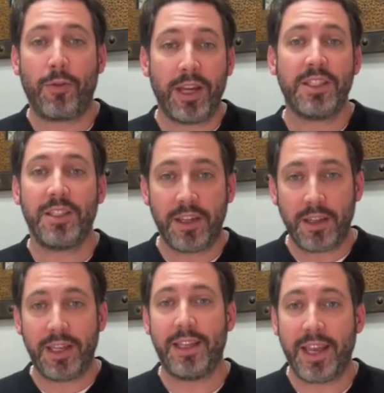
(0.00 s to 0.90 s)
fresh,
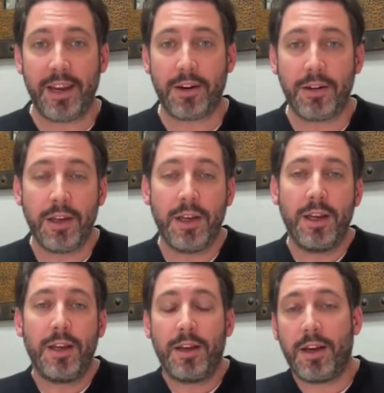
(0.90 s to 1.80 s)
clean air.
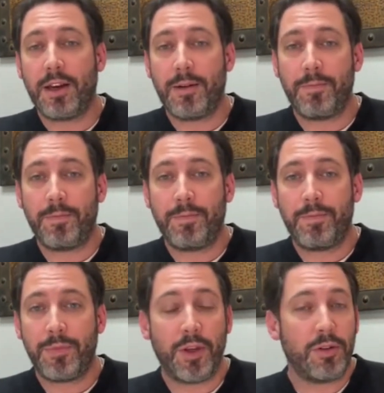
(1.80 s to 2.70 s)

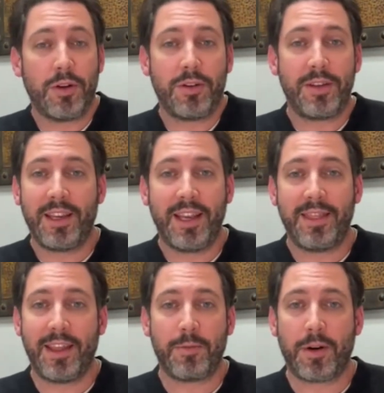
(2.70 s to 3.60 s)
You're not going to
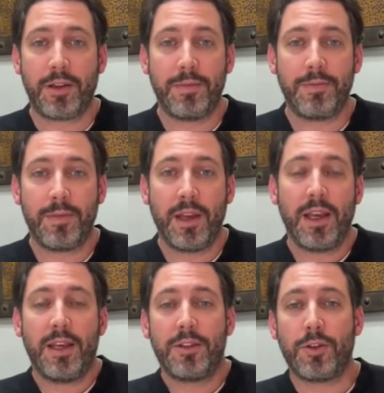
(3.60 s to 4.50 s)
get that part.
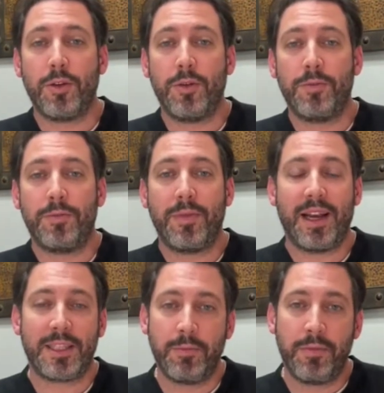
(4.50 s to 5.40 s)
So
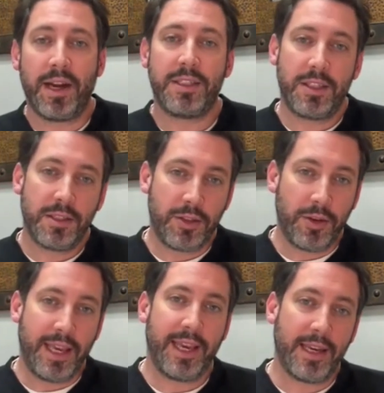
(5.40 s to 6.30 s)
as much as
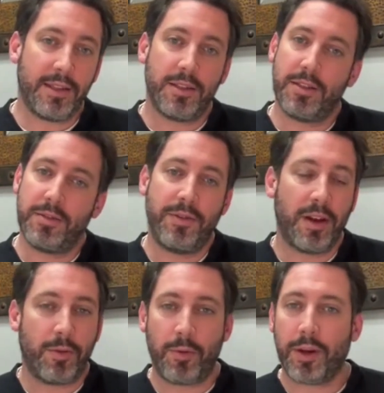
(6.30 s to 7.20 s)
you can, it's
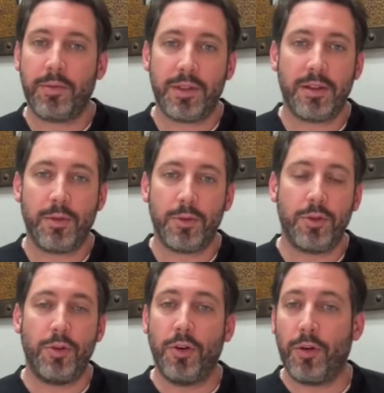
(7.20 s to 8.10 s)
very recommendable
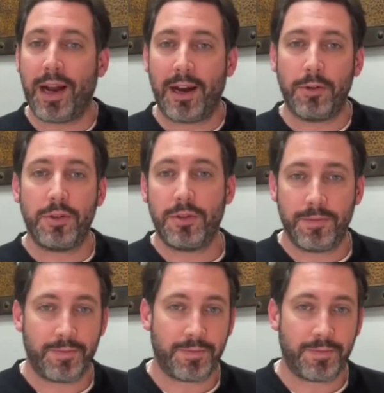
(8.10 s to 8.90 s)
to go out,